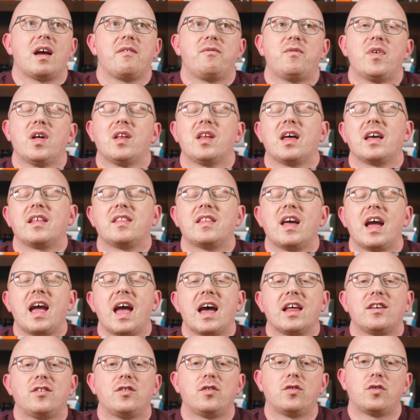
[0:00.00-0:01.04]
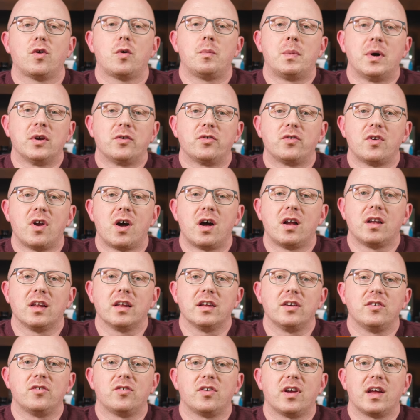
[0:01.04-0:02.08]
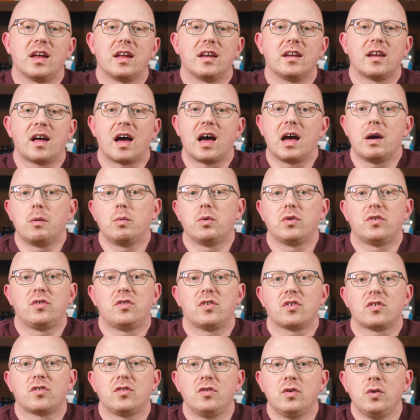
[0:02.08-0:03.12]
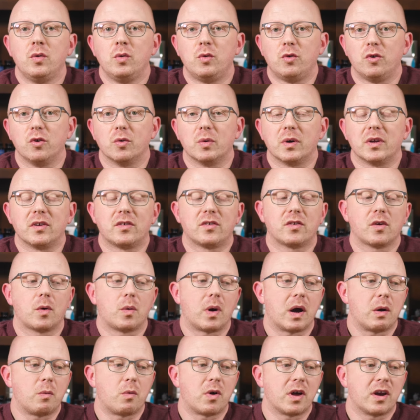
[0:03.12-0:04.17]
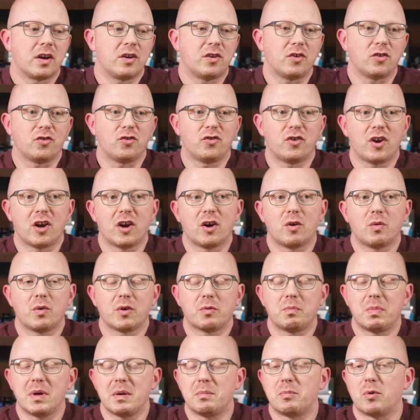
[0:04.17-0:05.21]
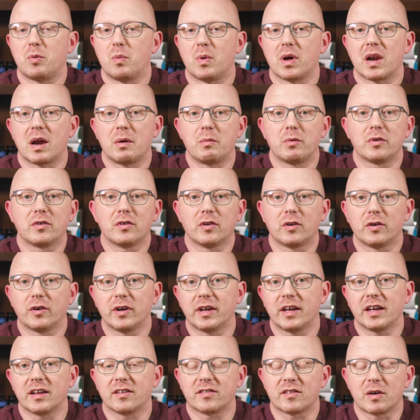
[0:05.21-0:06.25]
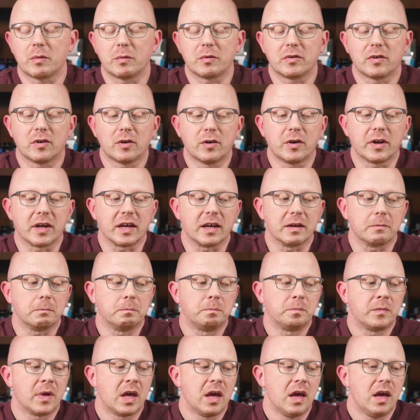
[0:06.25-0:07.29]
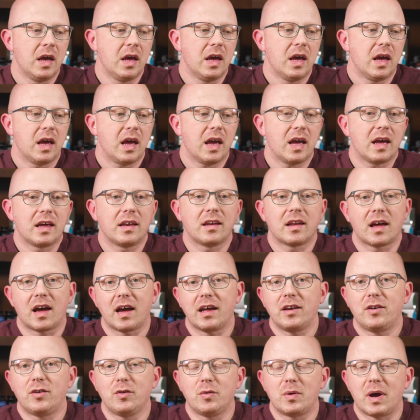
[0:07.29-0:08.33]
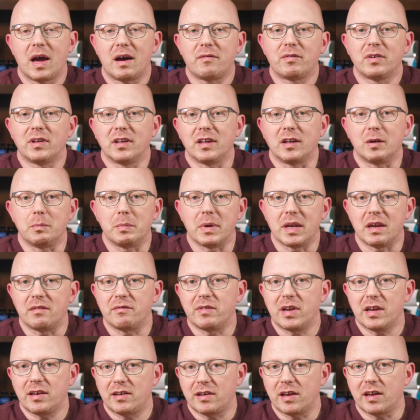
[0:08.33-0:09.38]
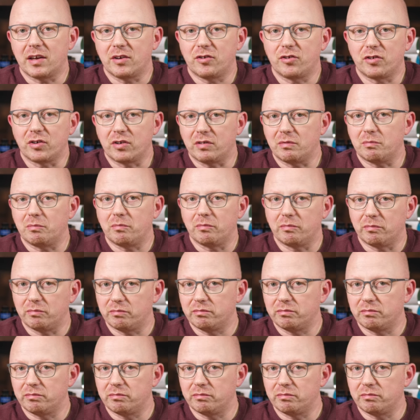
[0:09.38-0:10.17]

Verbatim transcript: I felt like they had so much knowledge and I was just new to it. So I wanted to share with people what I was learning as I was learning it. And I do have a little bit of an attention.